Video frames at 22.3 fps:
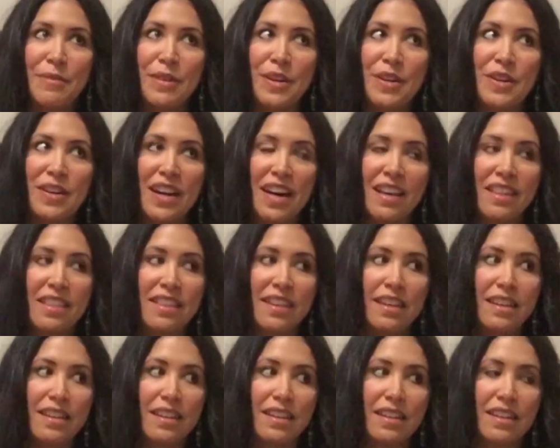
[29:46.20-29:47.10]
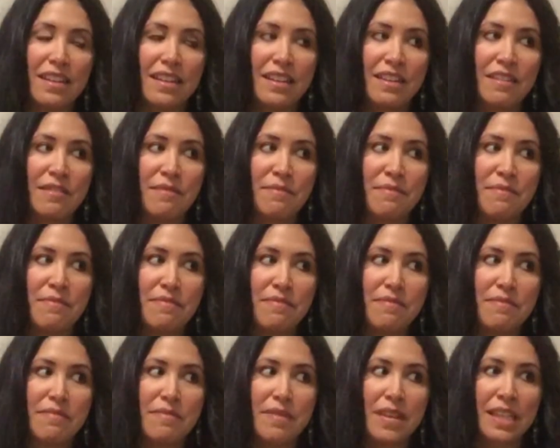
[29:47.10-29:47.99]
Well, I think
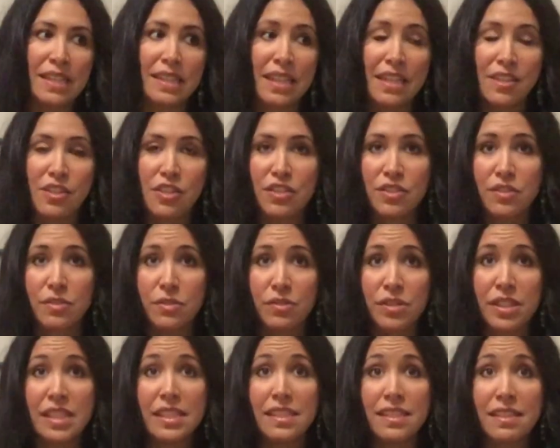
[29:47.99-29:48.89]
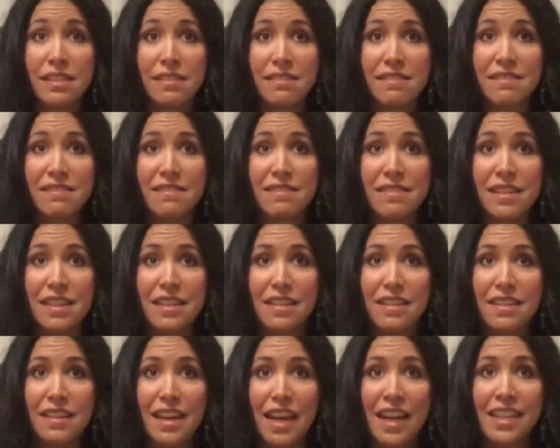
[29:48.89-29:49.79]
attention to detail
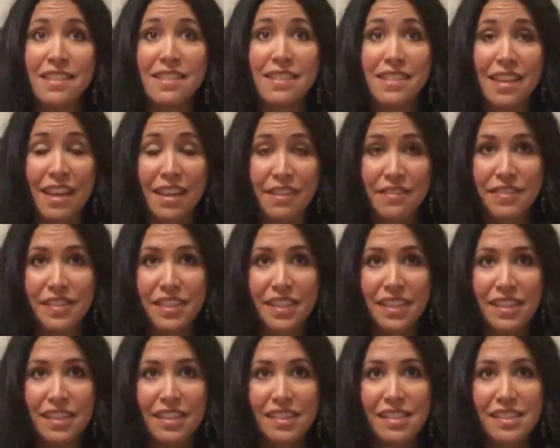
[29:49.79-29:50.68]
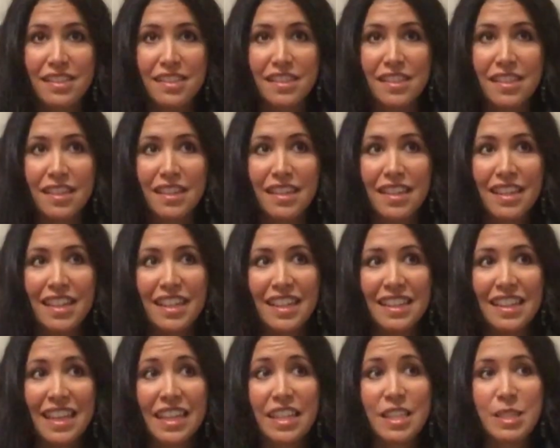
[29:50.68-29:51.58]
and safety.
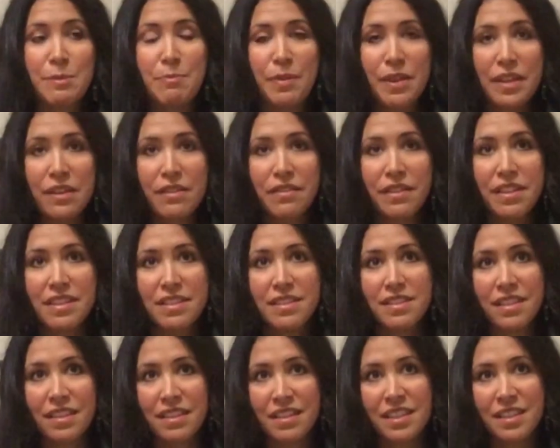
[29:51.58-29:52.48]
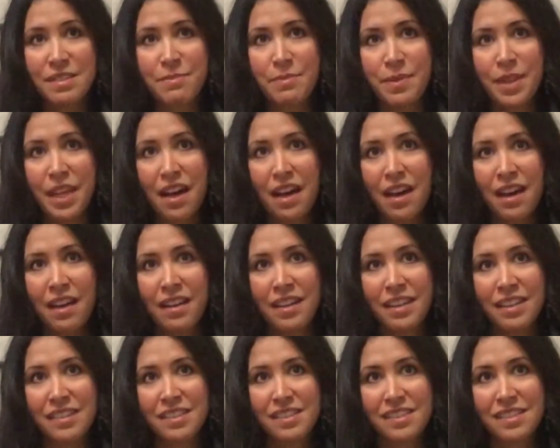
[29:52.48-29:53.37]
Mm-hmm. The experience that is
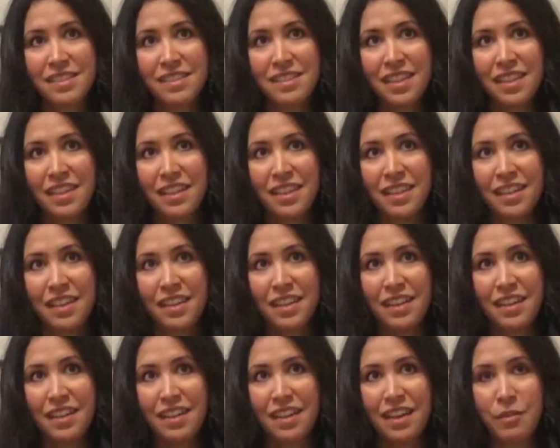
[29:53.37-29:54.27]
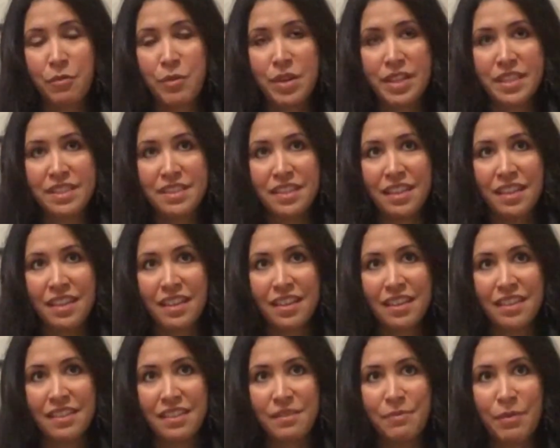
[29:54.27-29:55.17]
behind the
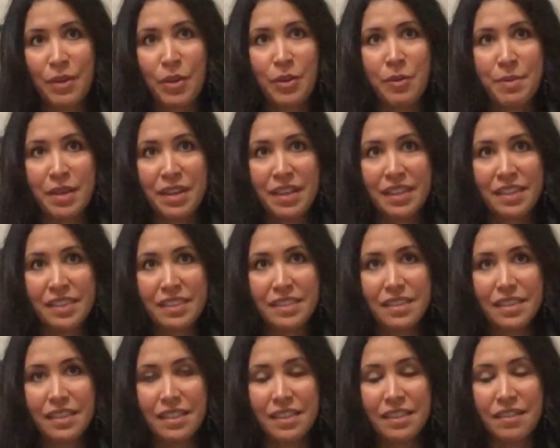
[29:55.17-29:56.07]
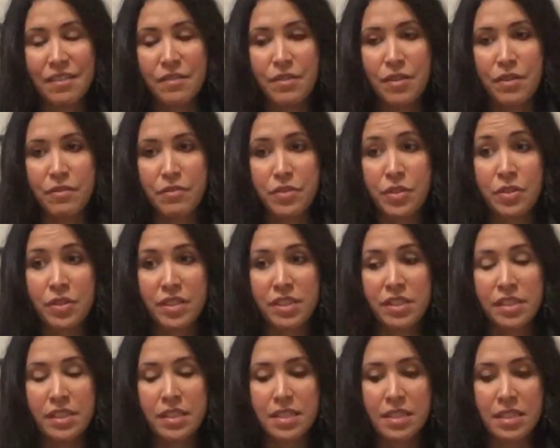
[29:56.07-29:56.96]
IYTA diploma of yoga
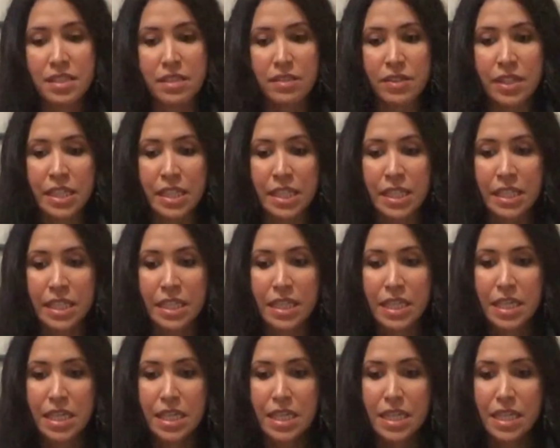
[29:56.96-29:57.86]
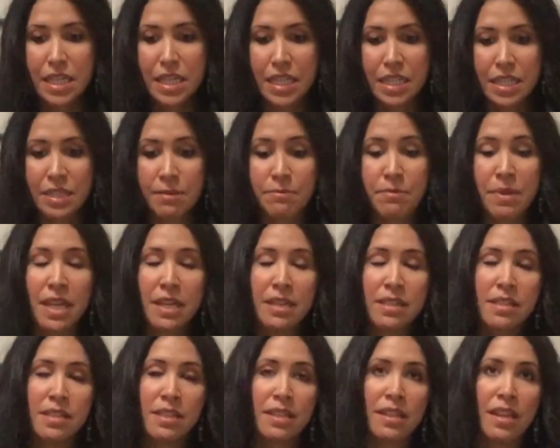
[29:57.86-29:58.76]
teaching training is
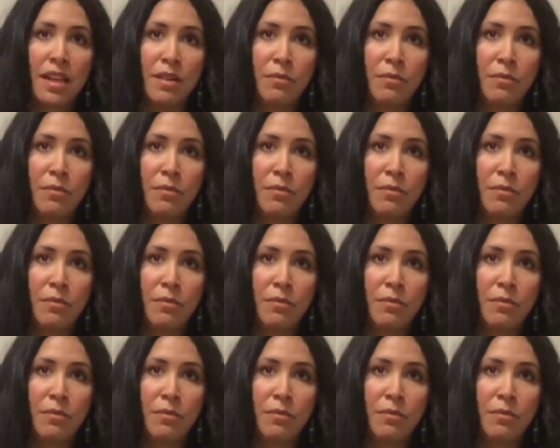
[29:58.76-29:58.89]
amazing.